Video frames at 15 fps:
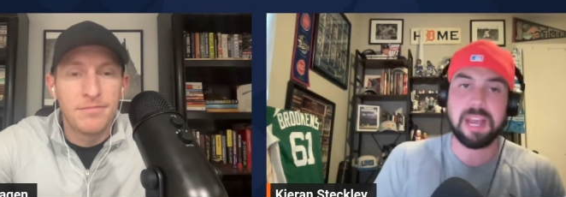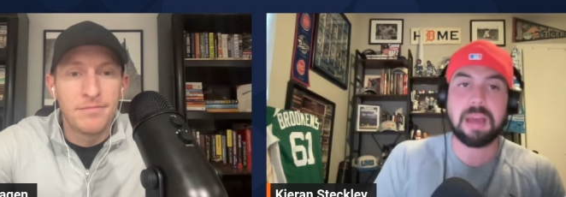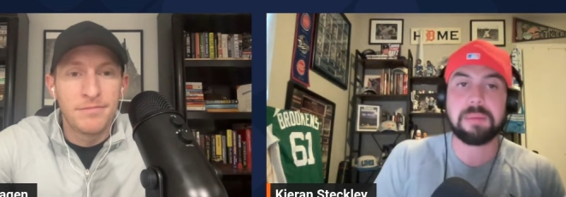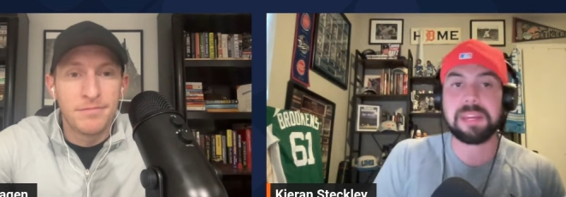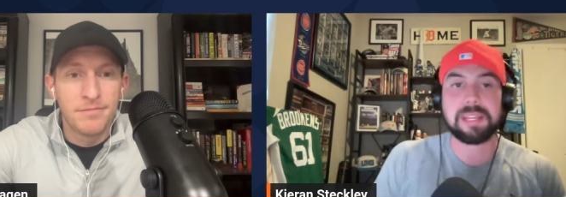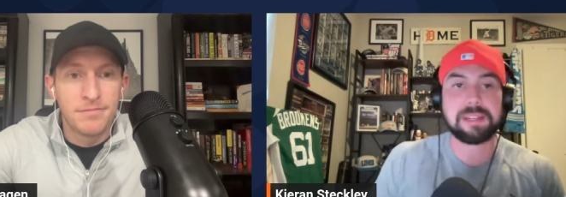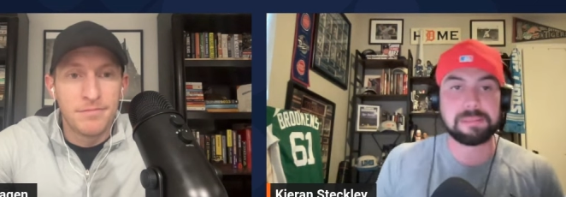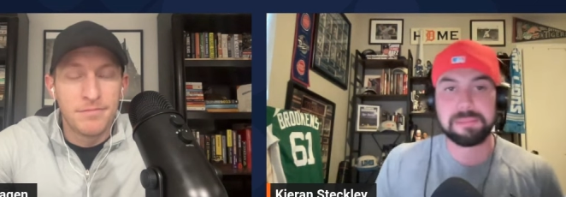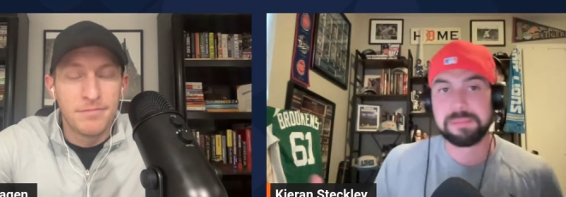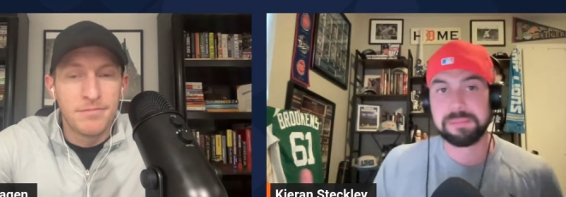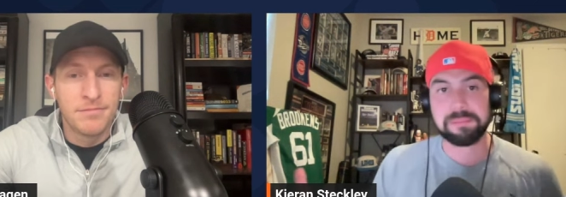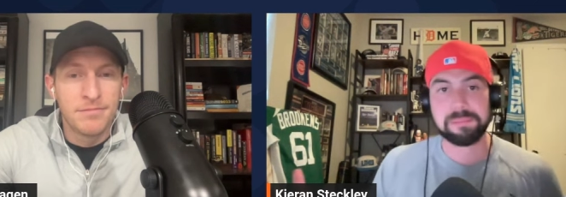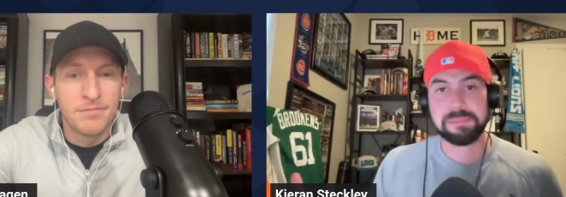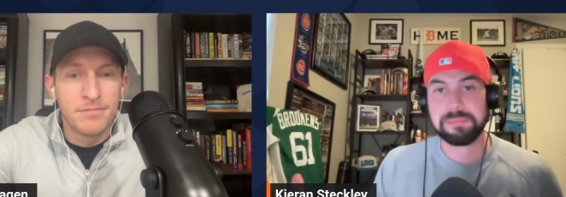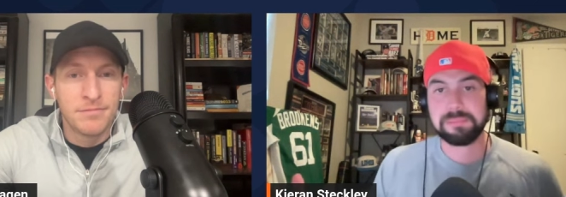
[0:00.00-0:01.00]
Speaker 1: I mean
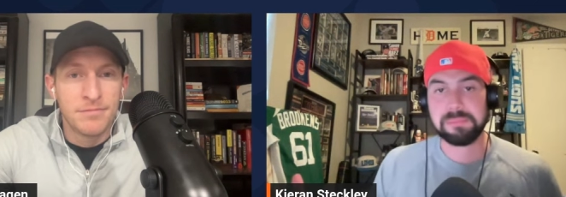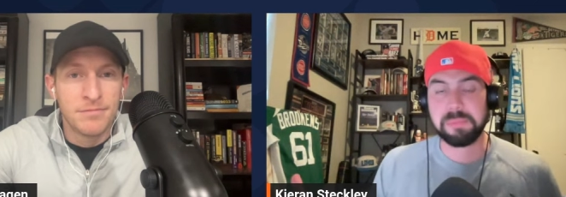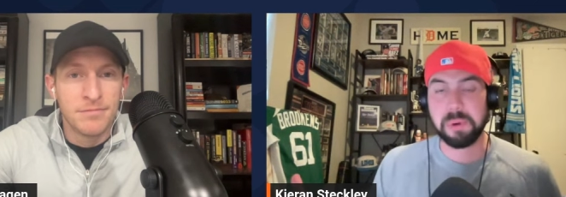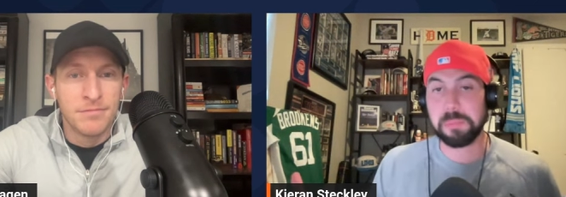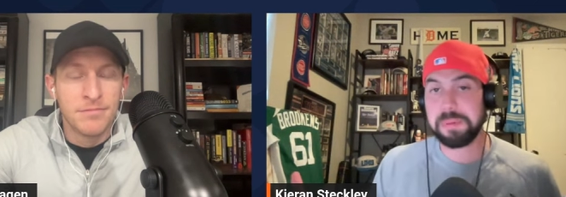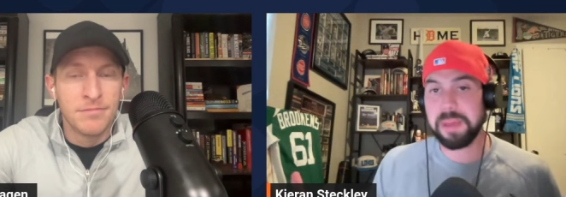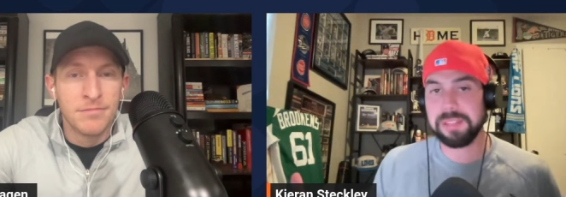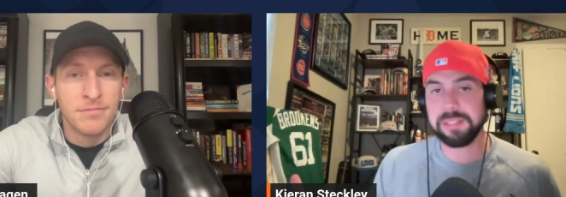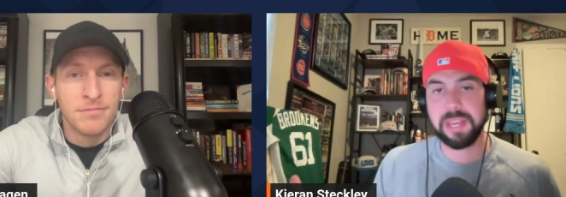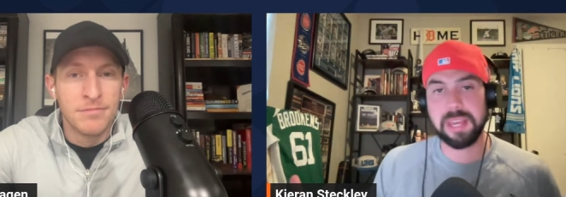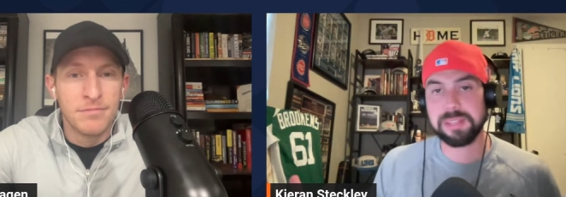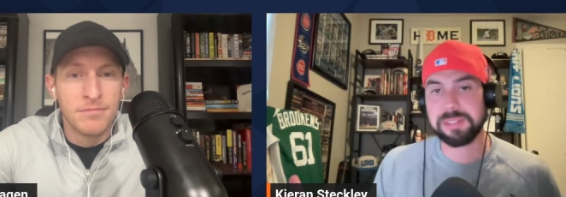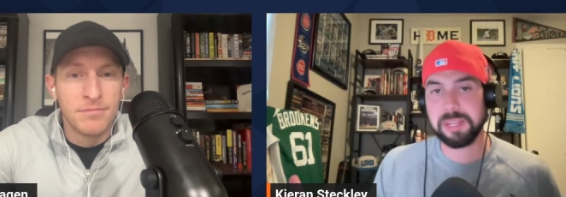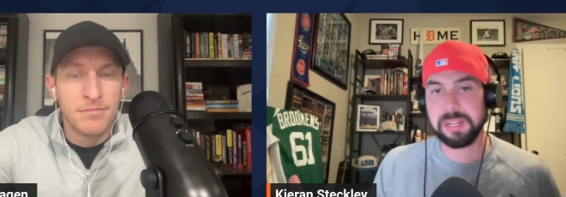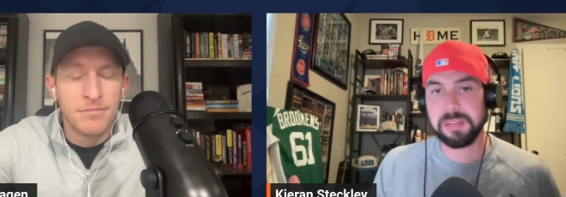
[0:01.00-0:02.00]
bullpen
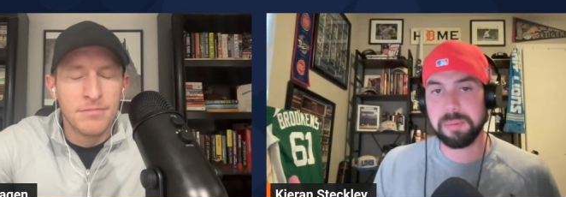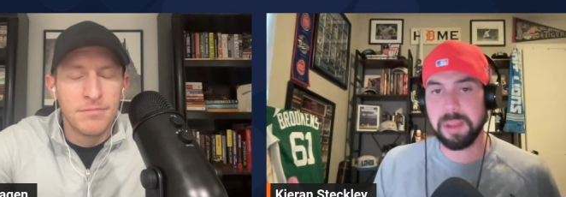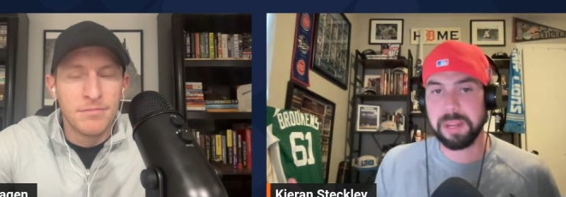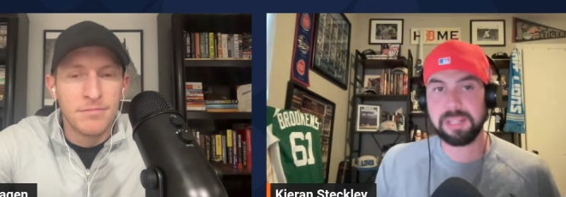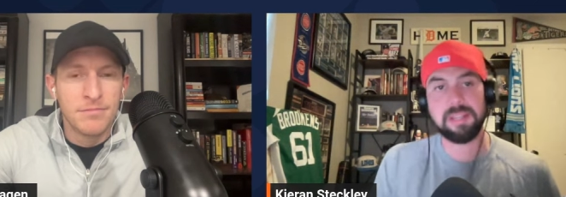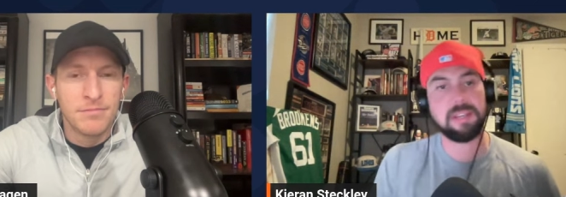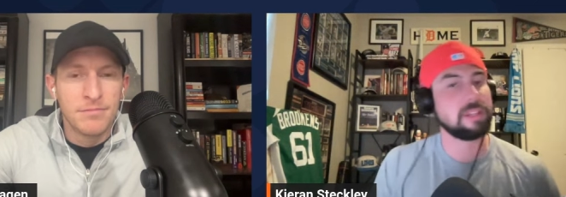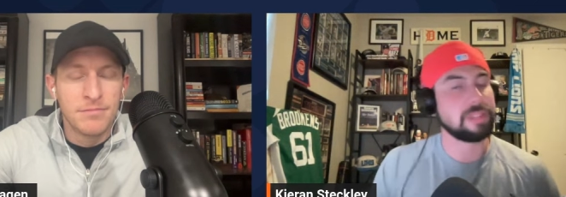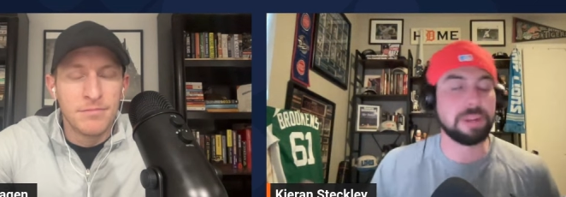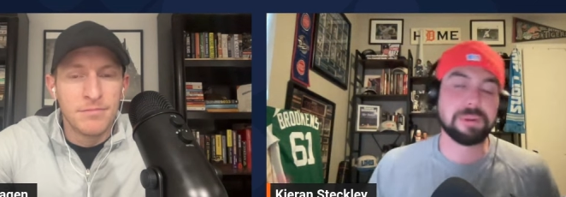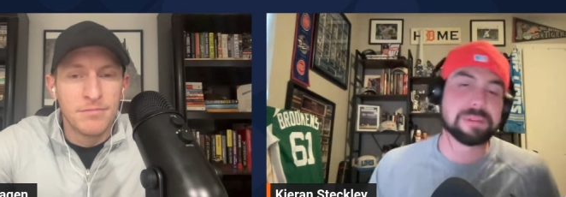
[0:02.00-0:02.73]
days anybody there